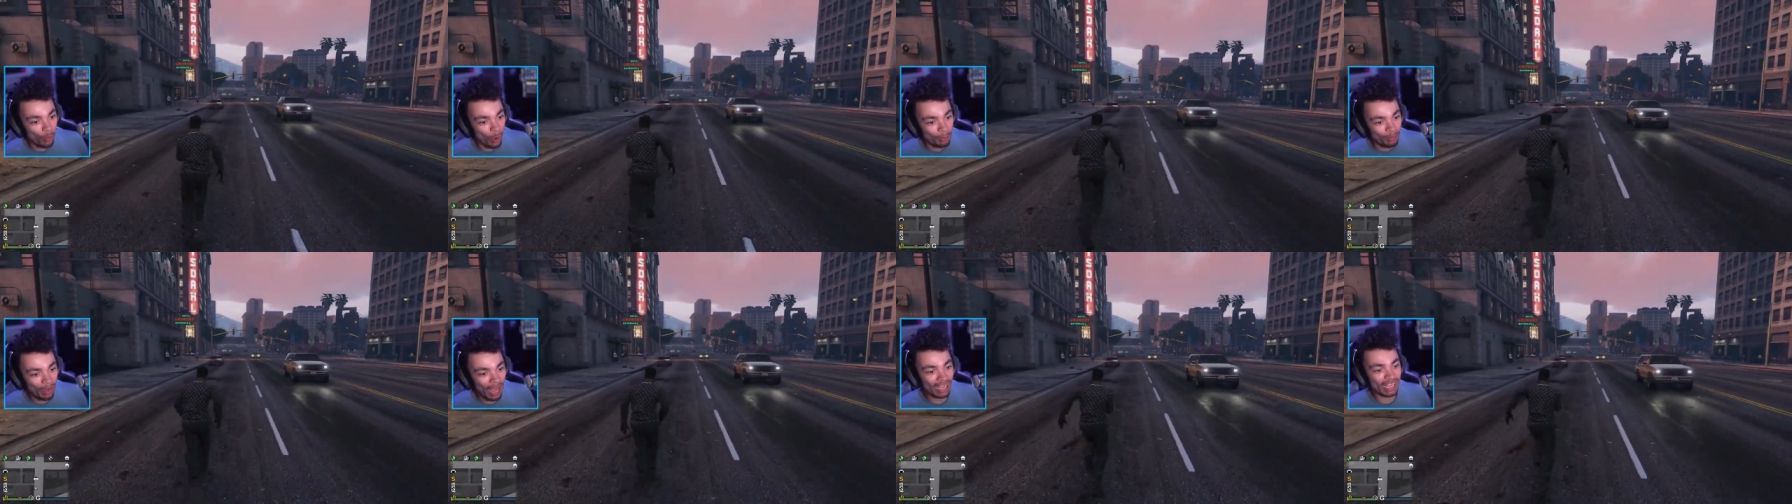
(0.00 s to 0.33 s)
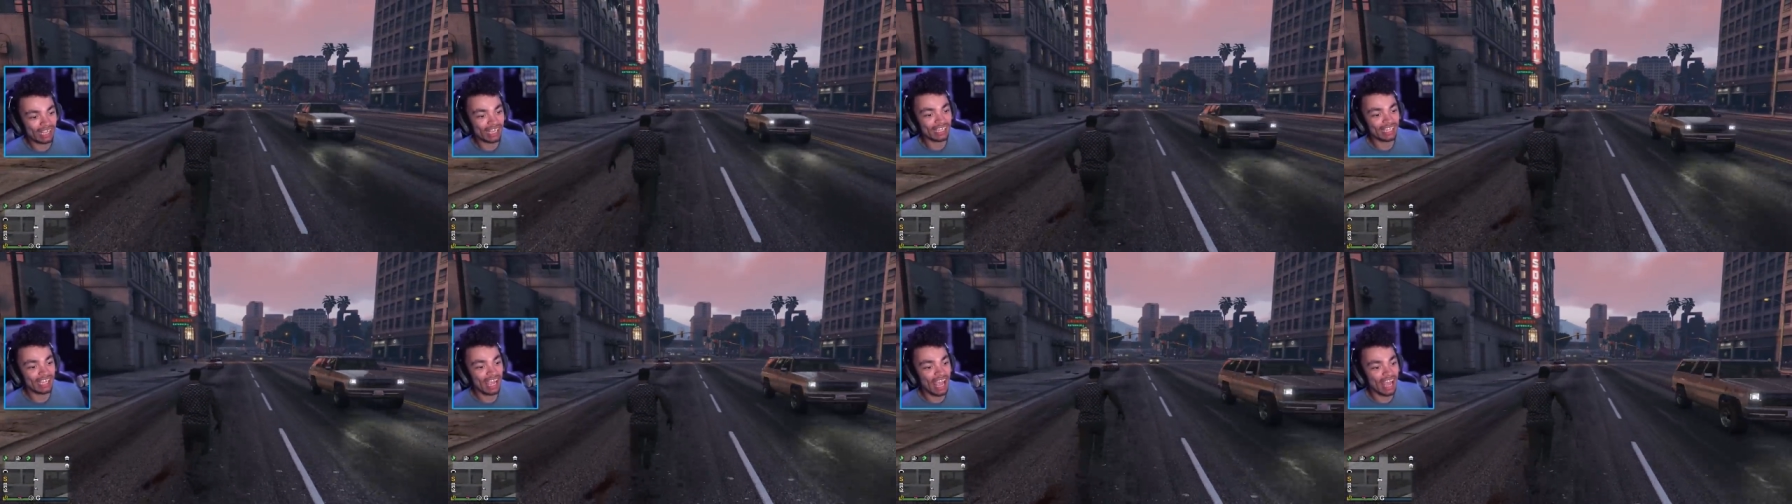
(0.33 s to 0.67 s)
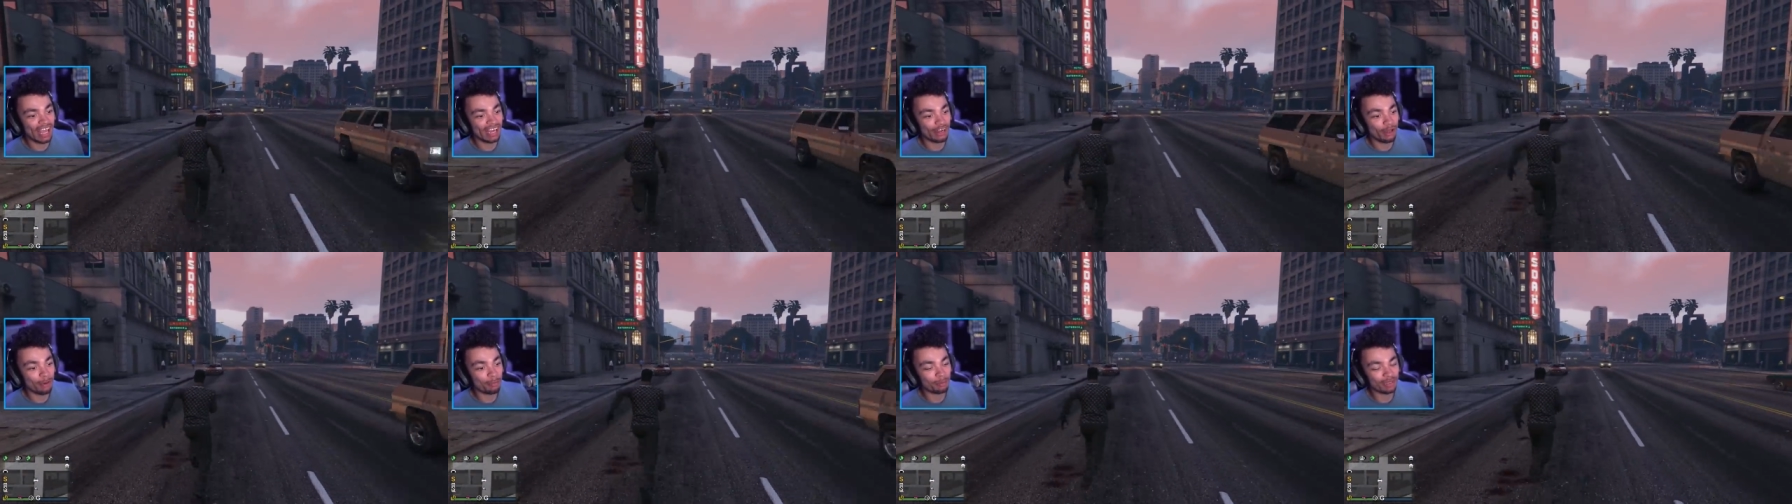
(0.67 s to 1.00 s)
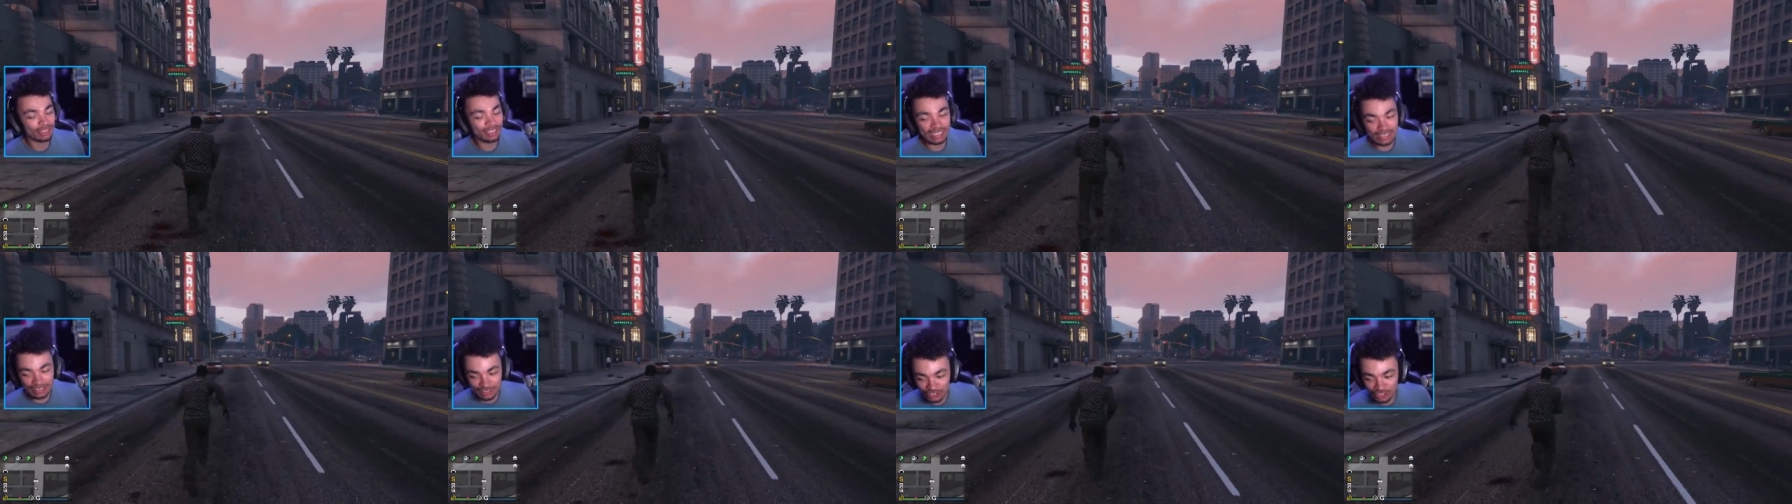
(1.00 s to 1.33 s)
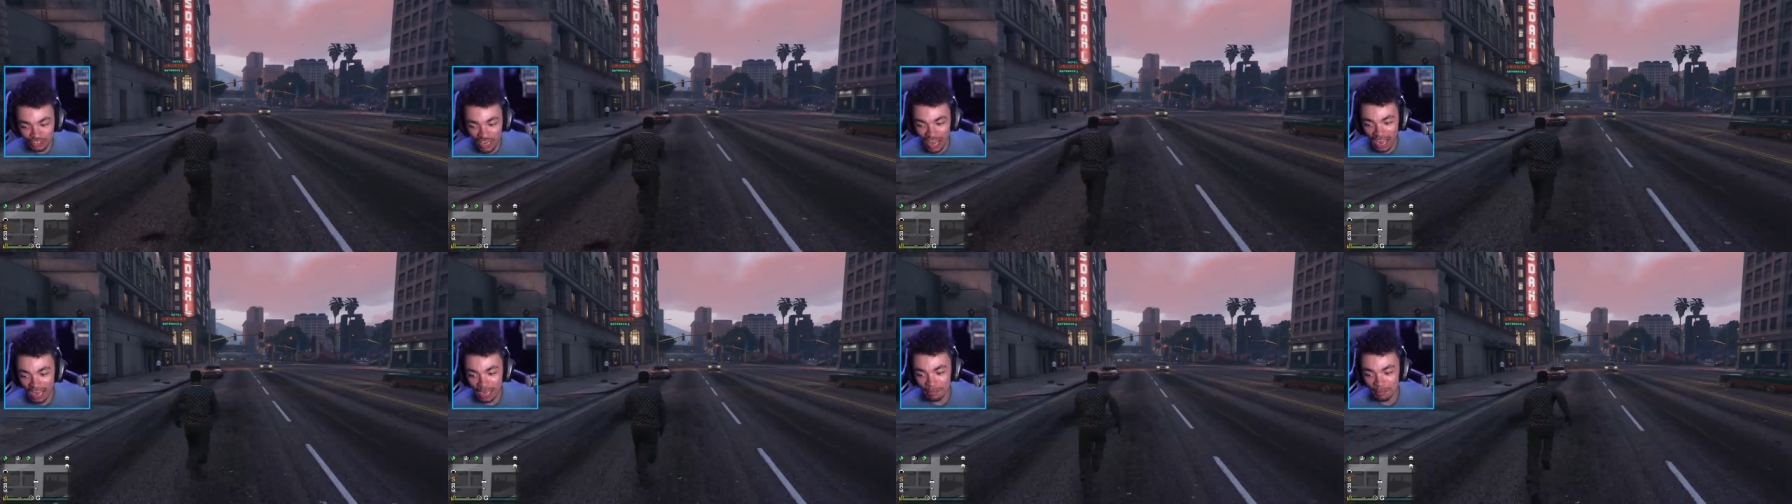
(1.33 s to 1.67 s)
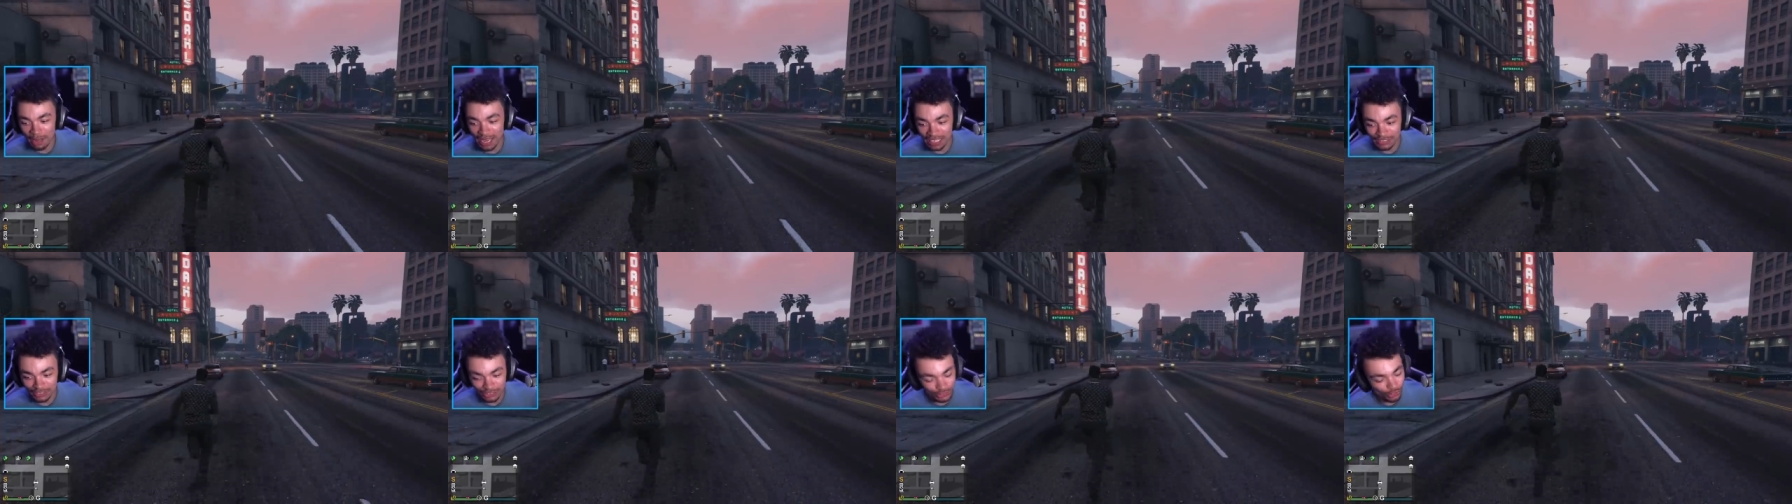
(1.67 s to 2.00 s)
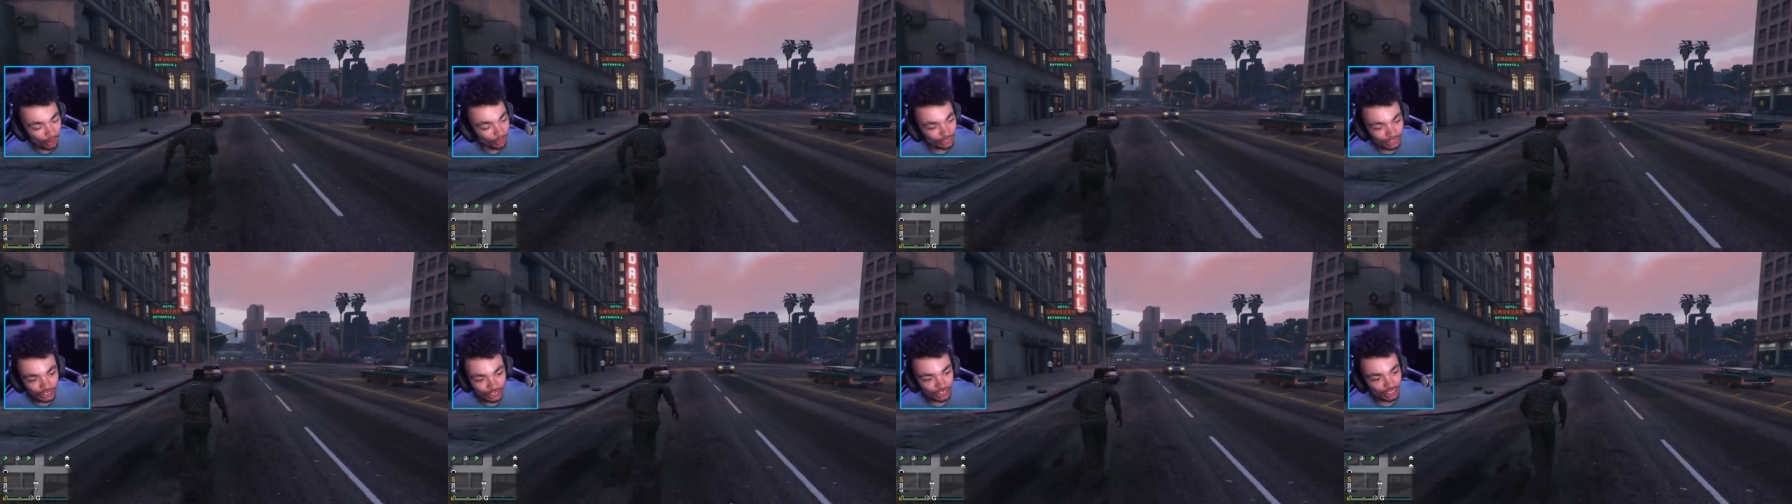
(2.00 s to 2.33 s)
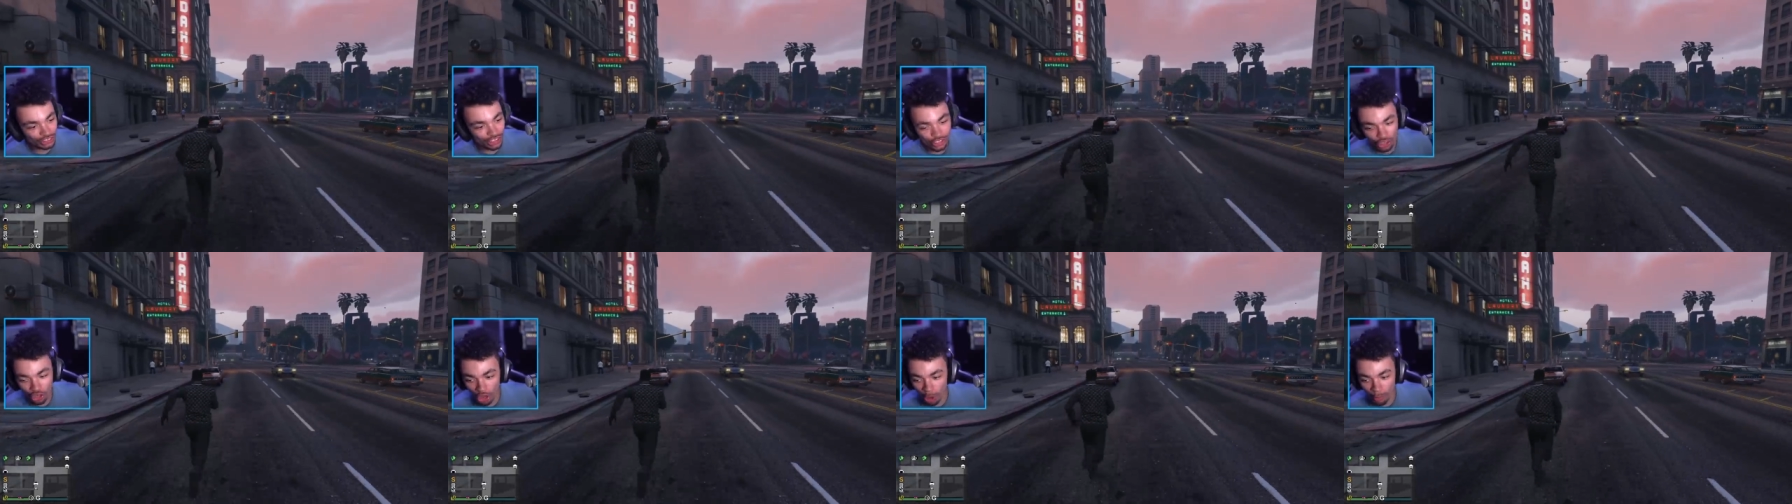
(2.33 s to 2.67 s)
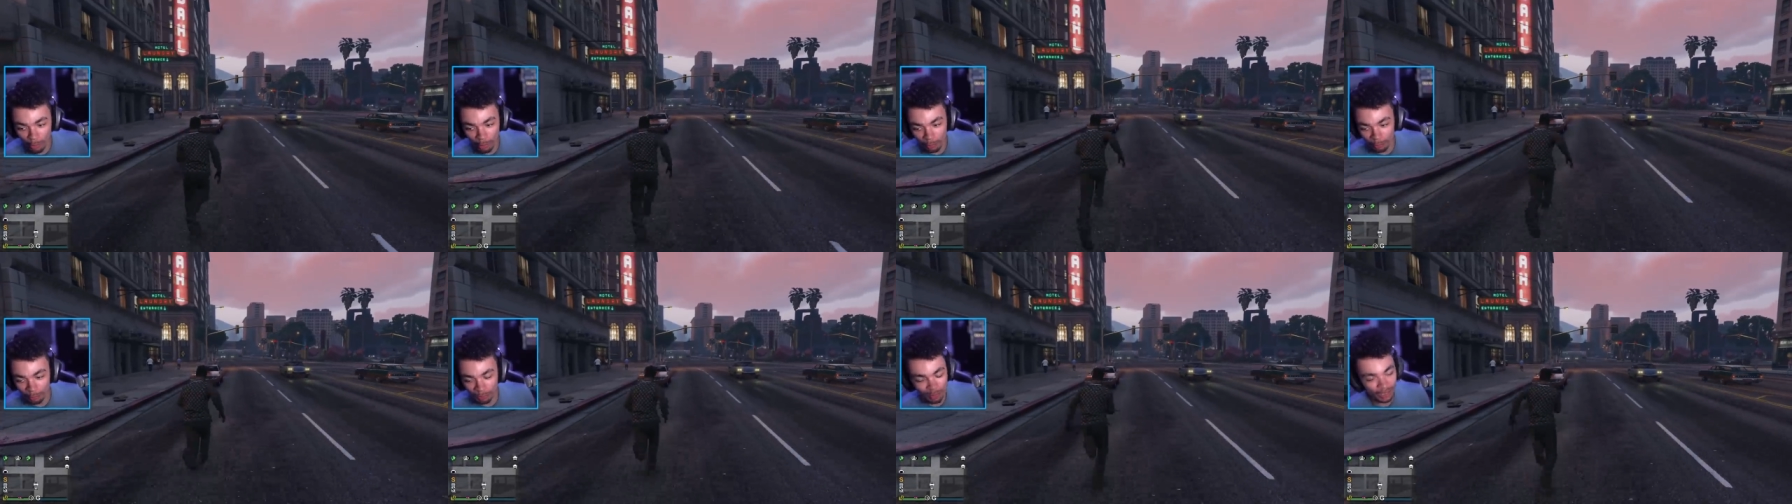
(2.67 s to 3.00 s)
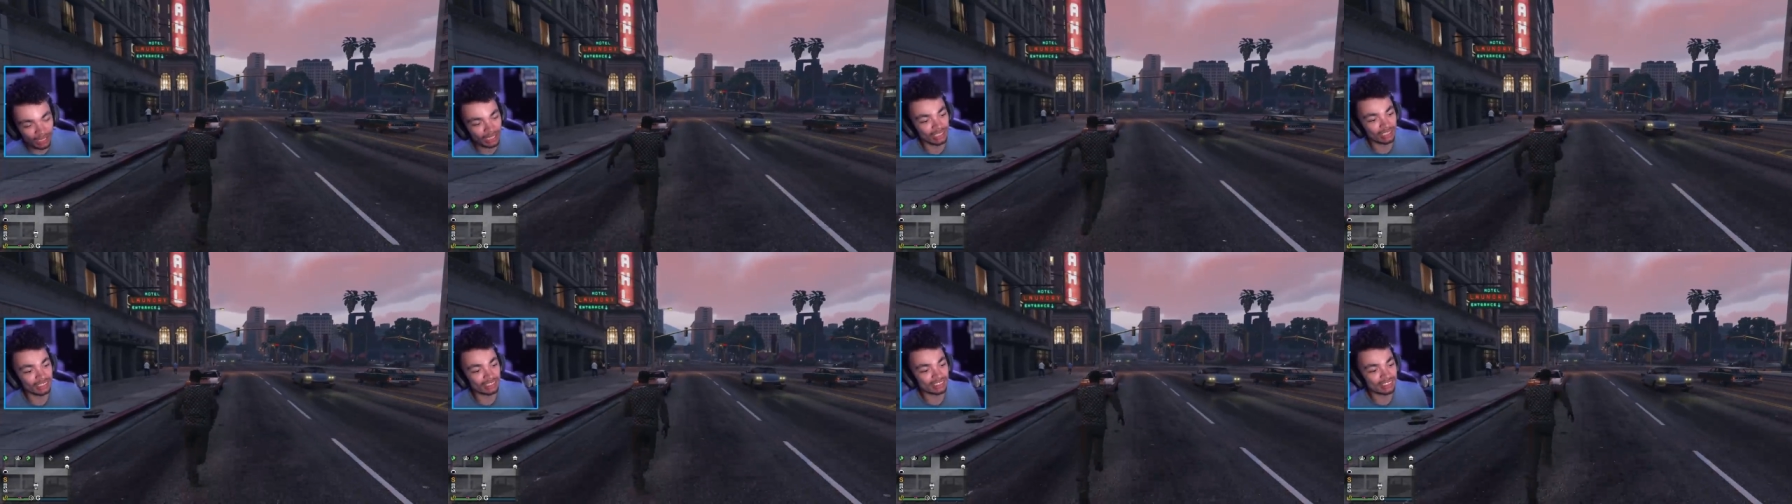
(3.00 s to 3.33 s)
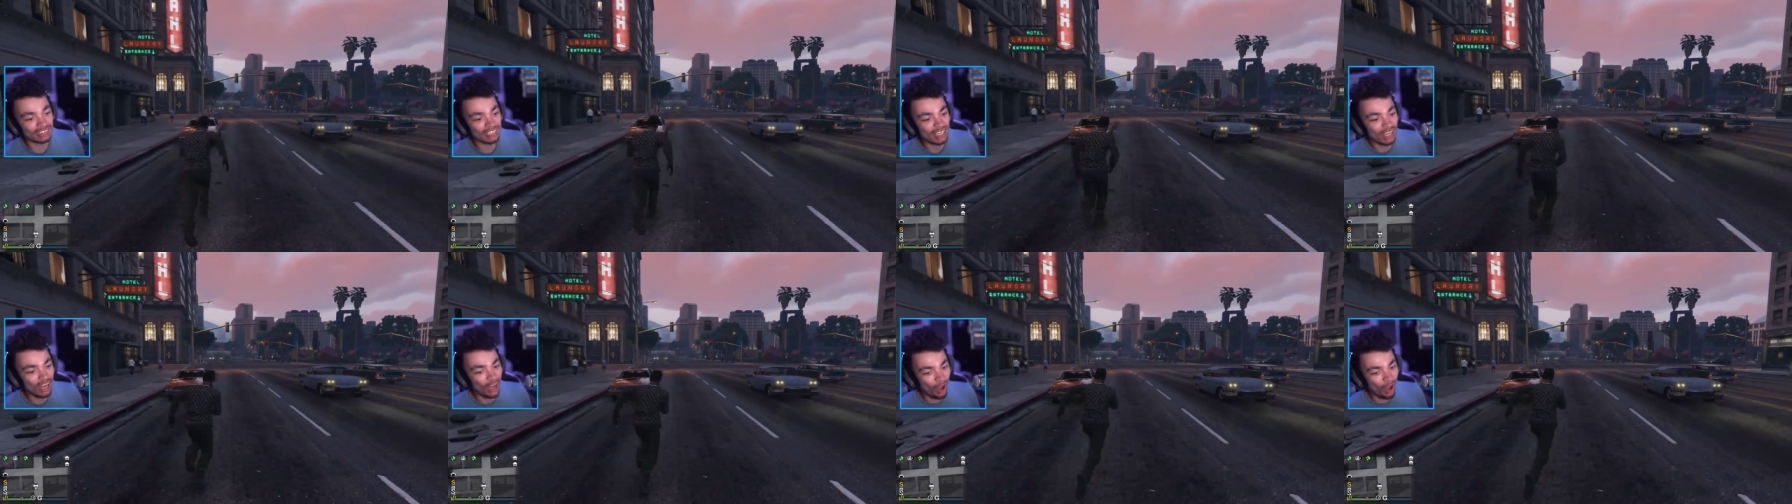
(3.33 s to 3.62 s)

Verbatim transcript: We're back again, but this time, it's not just a normal build